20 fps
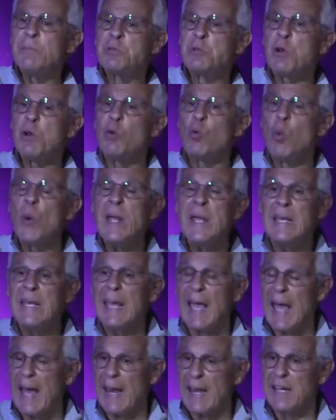we wink
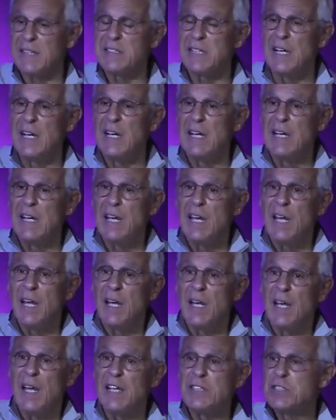at it
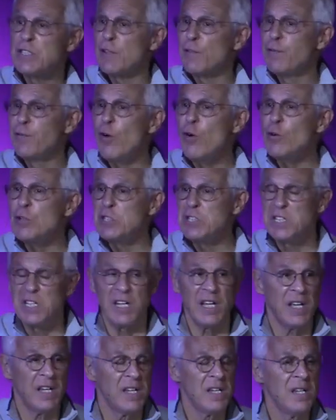as the folks
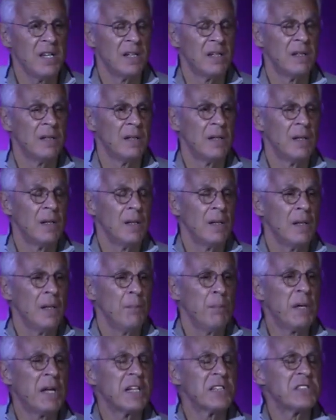did
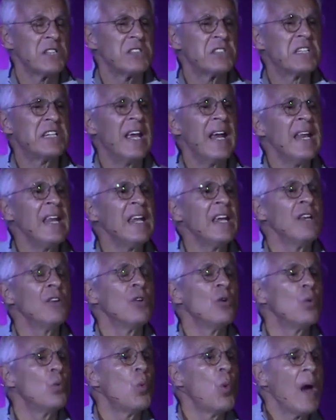because it's getting in
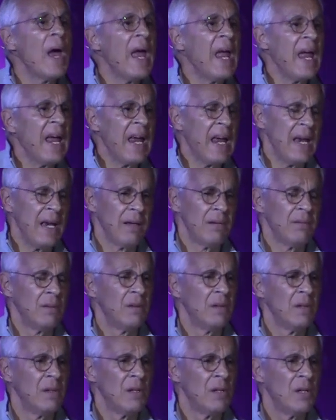the way?
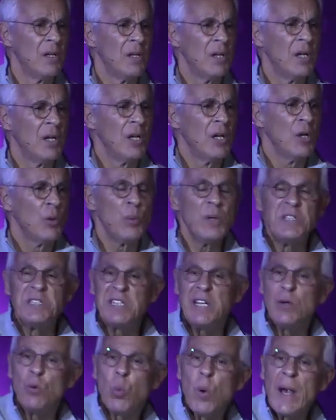We
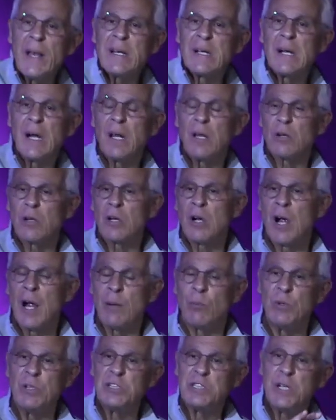see white collar
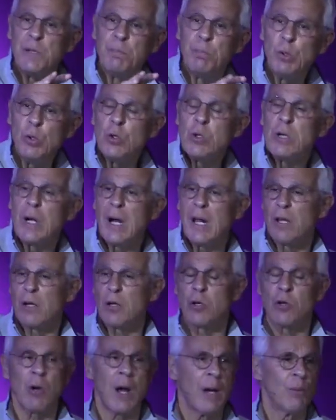crime, we see blue collar
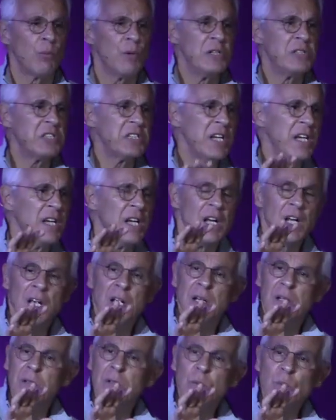crime, we see,
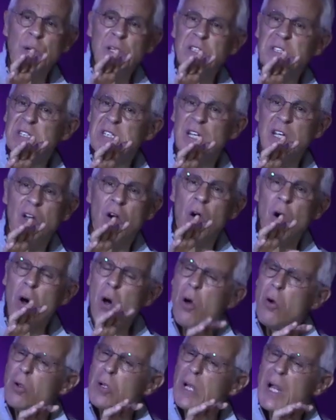we see
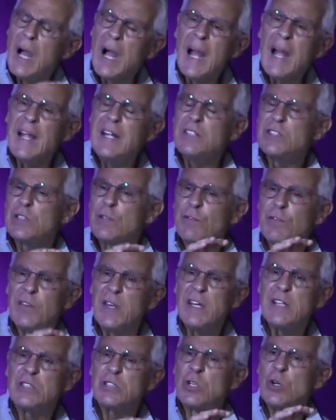all kinds of
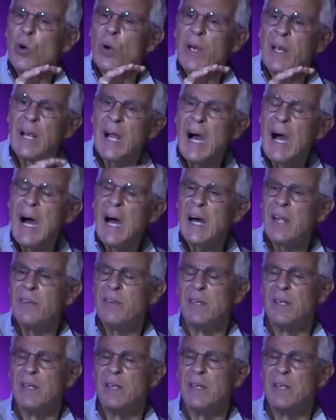things going on.